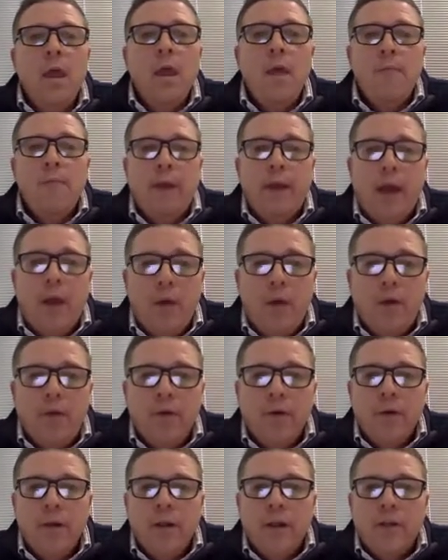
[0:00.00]
But
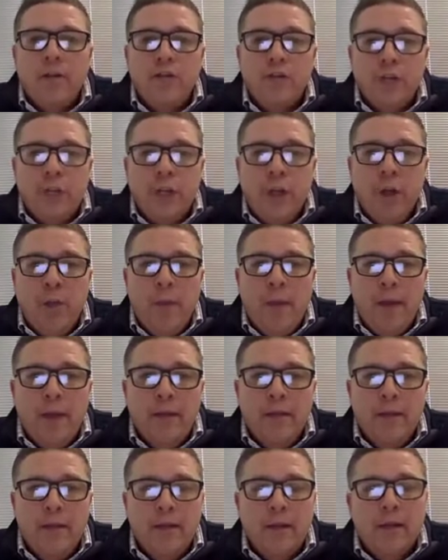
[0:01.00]
however, genome
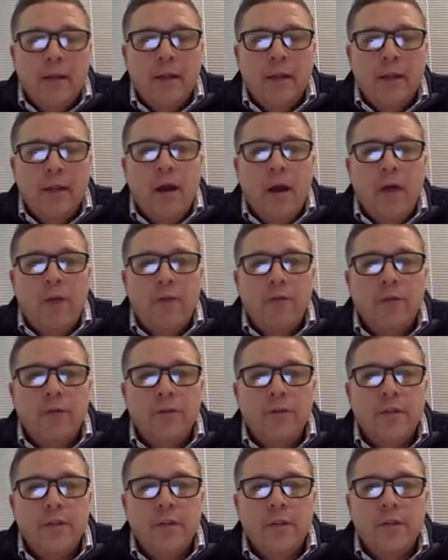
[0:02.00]
editing
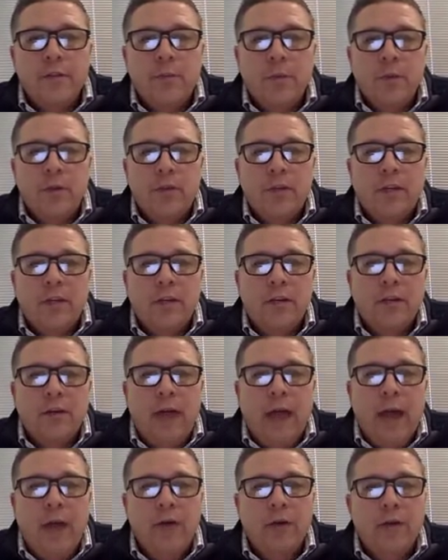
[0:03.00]
offers this
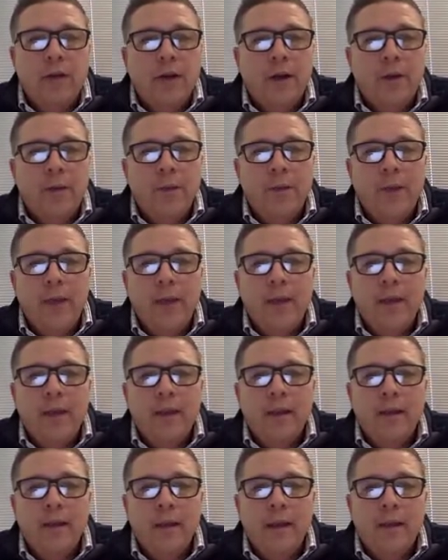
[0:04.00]
particular outcome
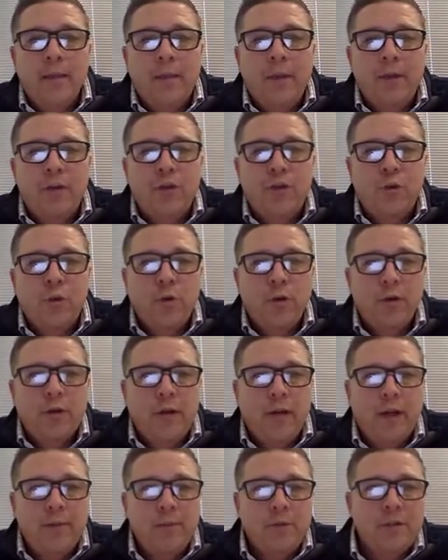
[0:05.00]
in a much shorter
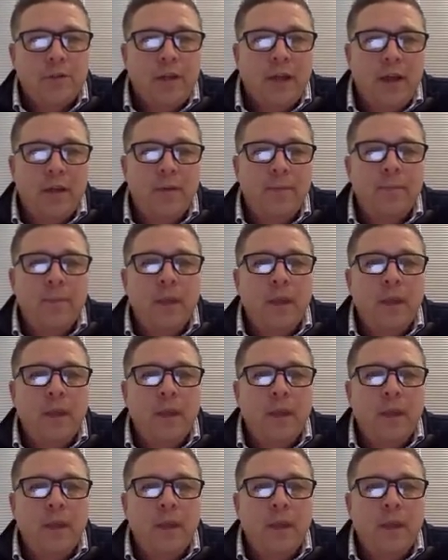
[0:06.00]
time scale.